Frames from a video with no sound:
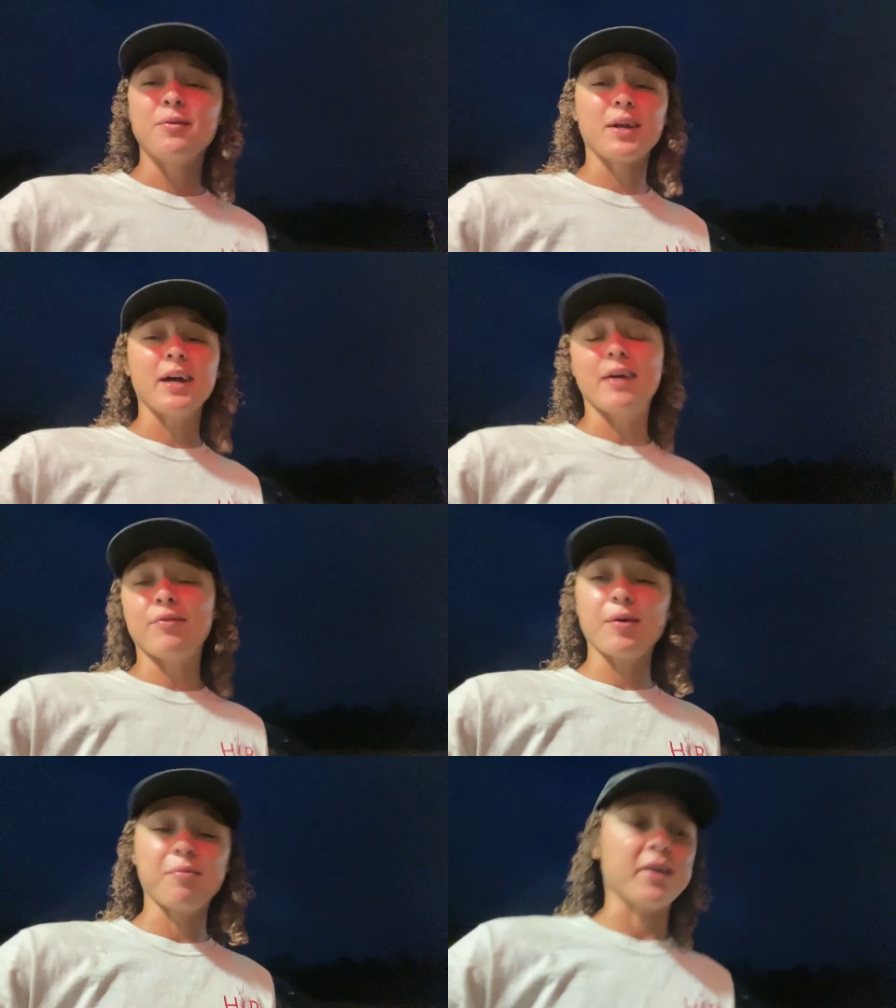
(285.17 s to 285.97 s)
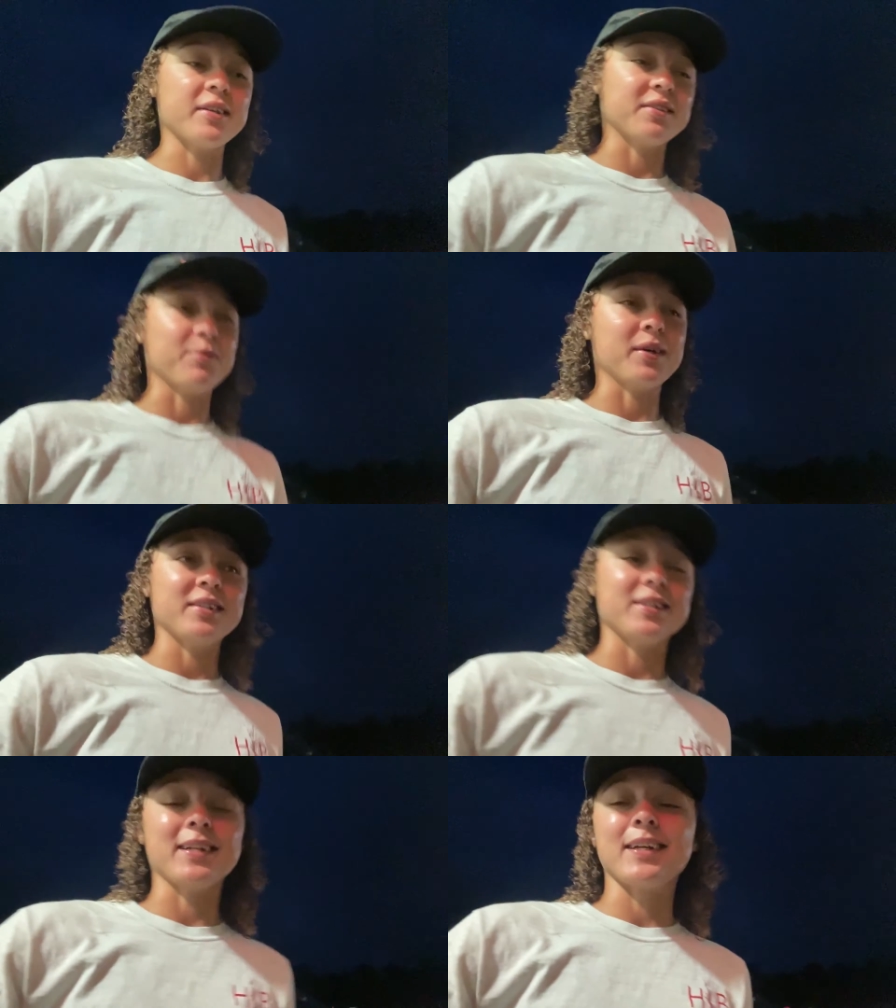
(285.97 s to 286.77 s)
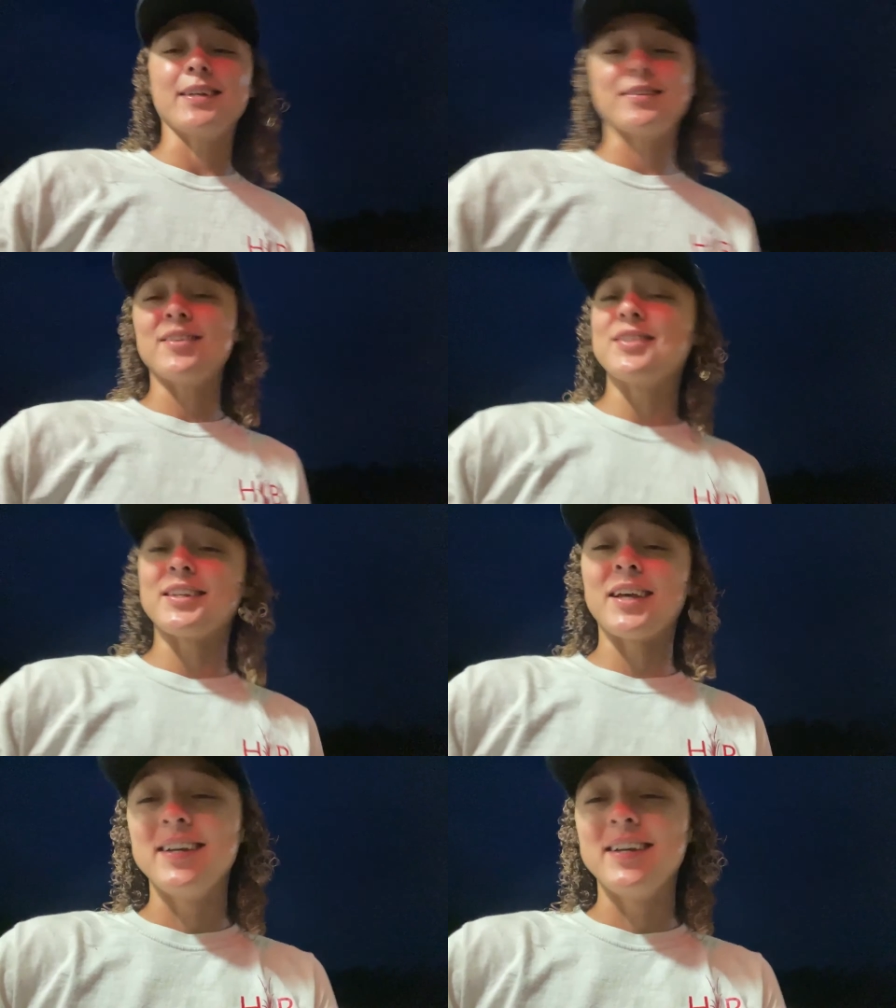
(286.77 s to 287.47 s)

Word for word: but a halfway positive mindset, I guess you could say.